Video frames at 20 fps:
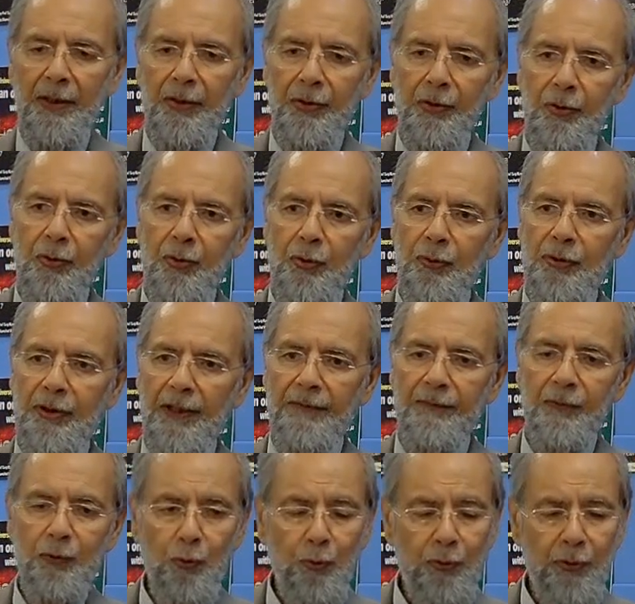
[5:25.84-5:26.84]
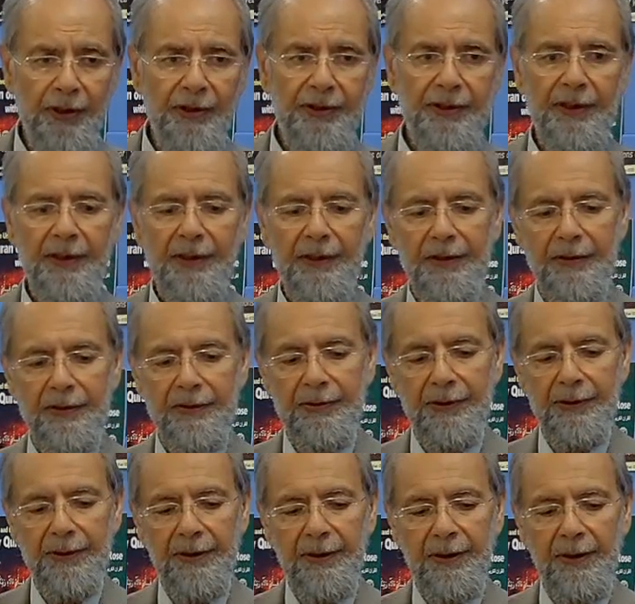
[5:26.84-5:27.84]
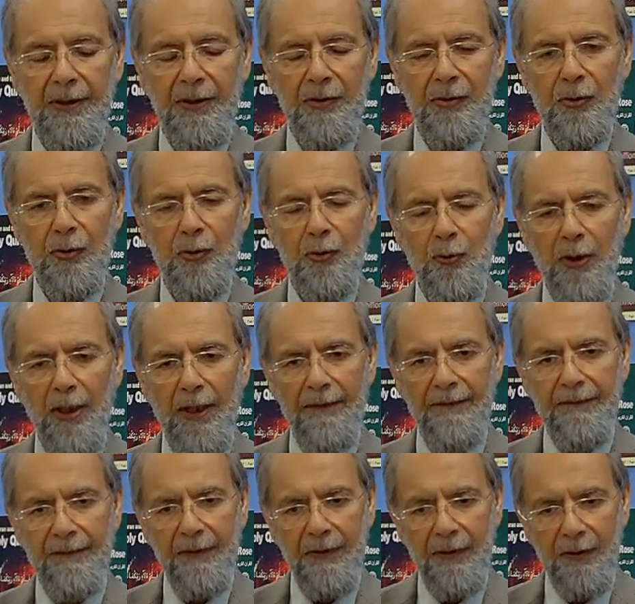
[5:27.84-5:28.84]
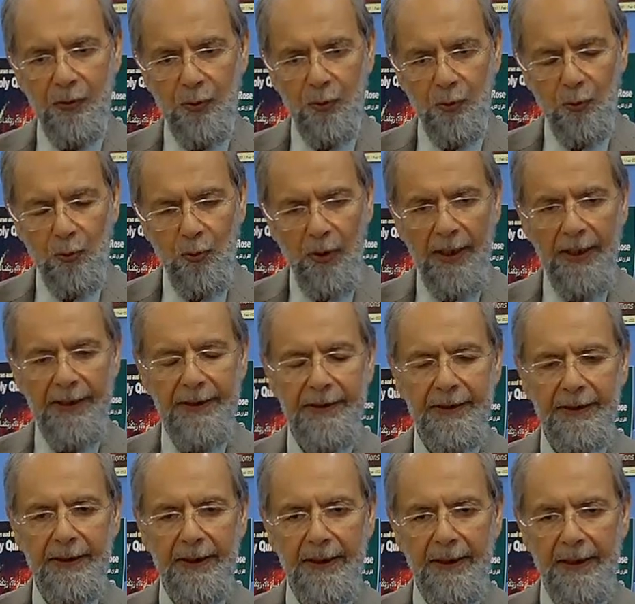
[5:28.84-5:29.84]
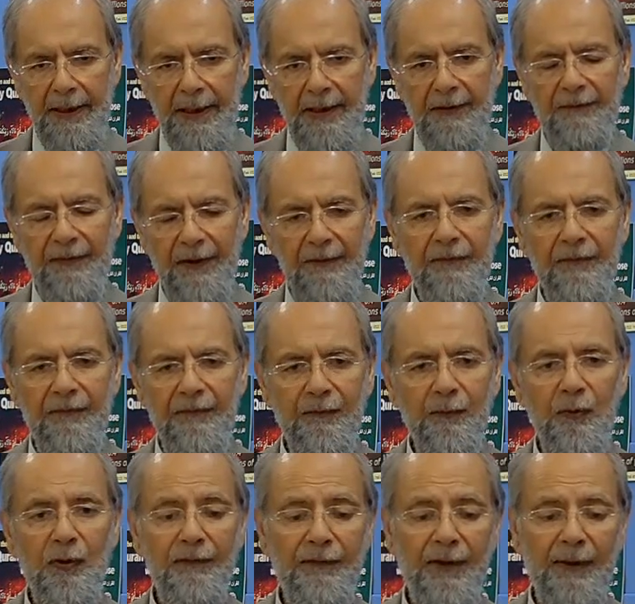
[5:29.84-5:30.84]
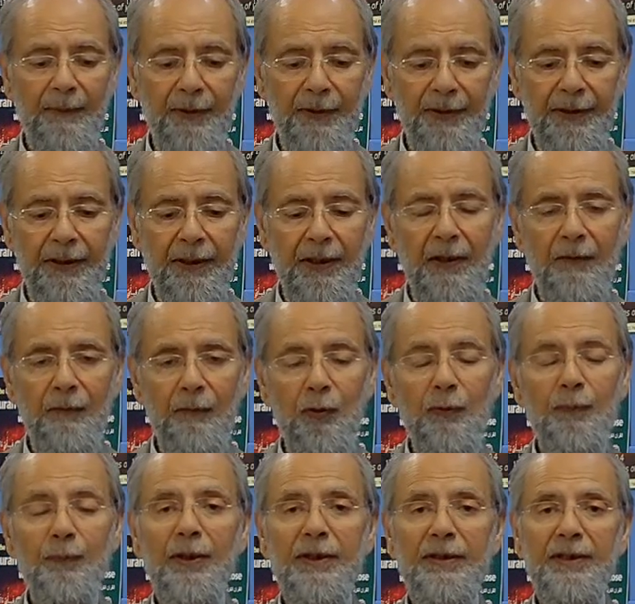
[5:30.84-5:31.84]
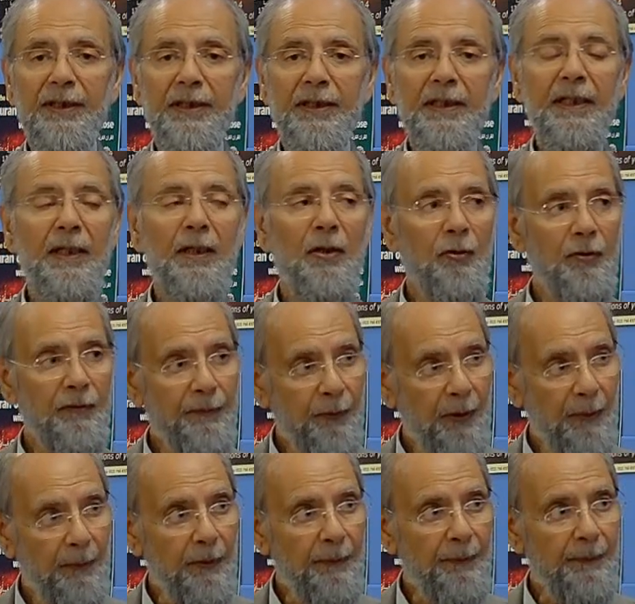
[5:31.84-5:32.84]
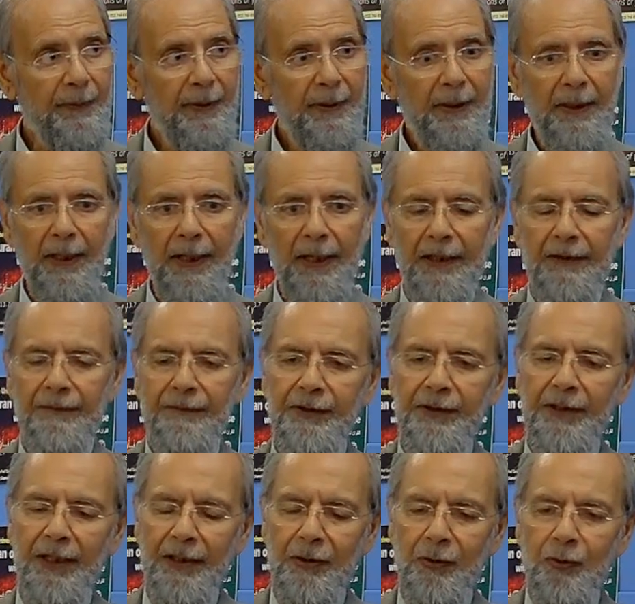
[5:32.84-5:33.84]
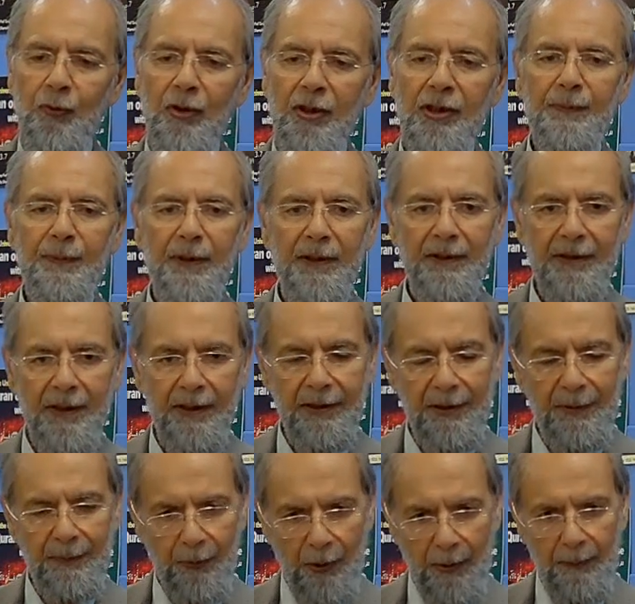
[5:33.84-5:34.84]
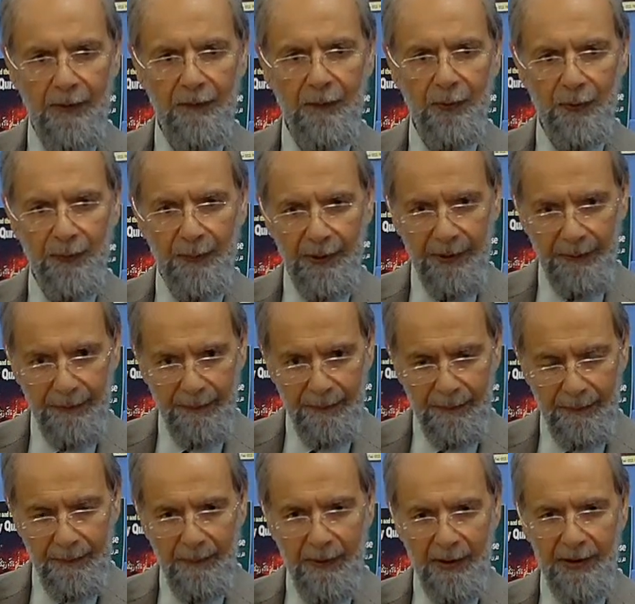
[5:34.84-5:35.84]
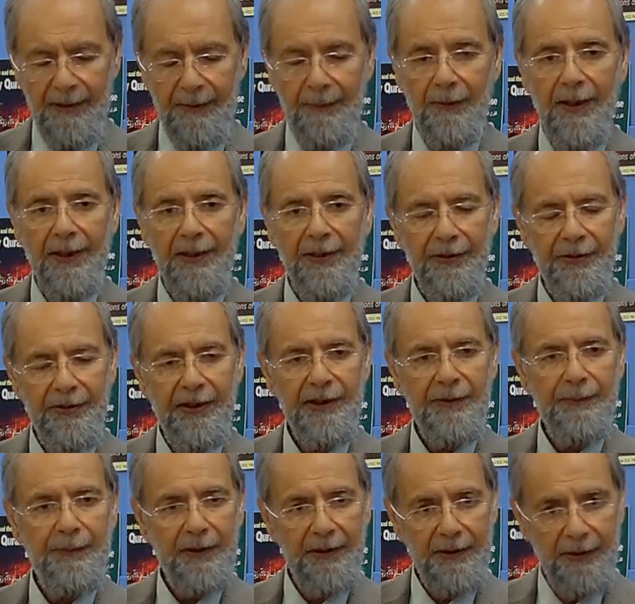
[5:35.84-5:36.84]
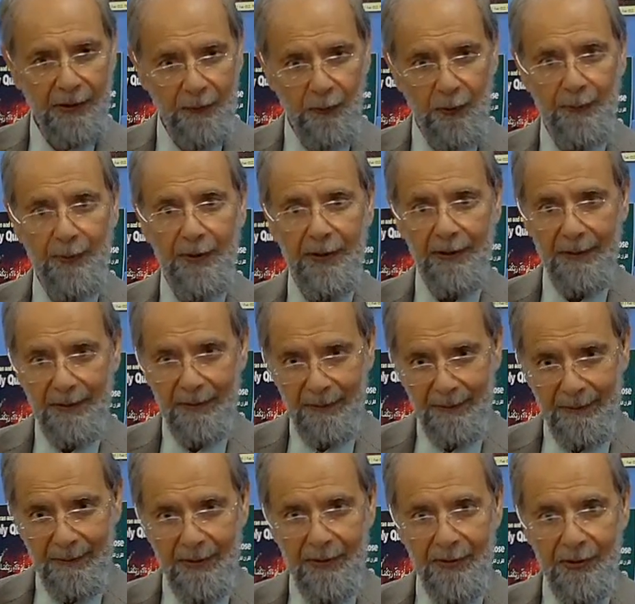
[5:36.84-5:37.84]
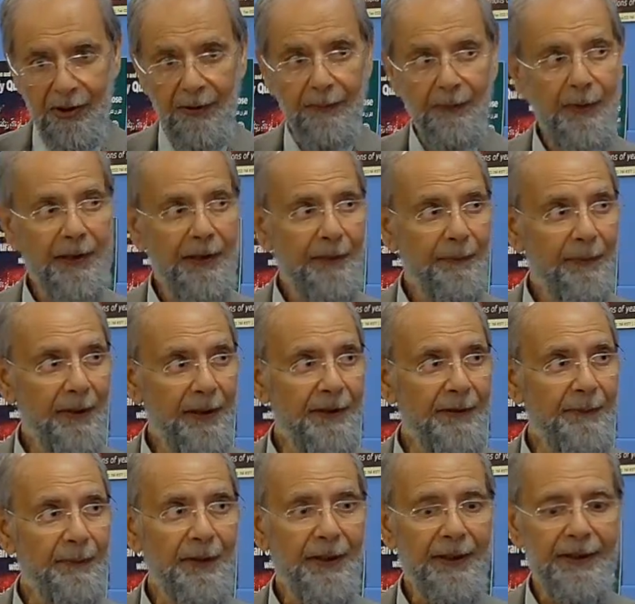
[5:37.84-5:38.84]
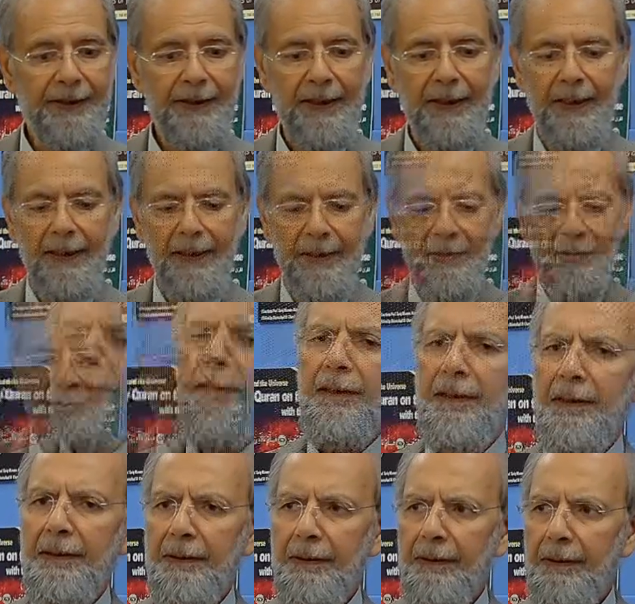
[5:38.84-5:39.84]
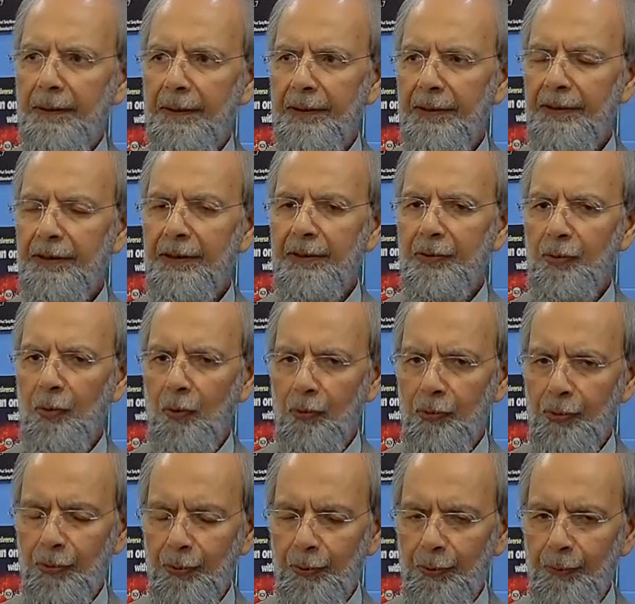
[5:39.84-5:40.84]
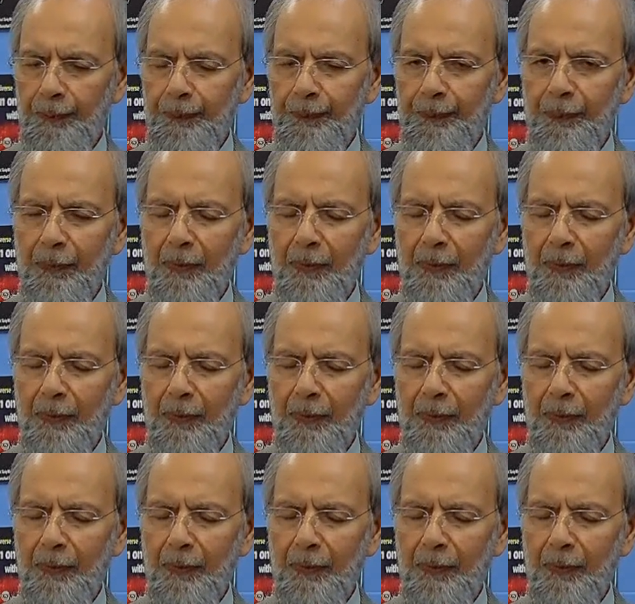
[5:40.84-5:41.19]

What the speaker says: You don't have two kings in a country. So to have two heads in one family would present a lot of problem. And if she had two husbands, then the problem would be multiplied. Three husbands, it would be triply multiplied. There are other reasons also.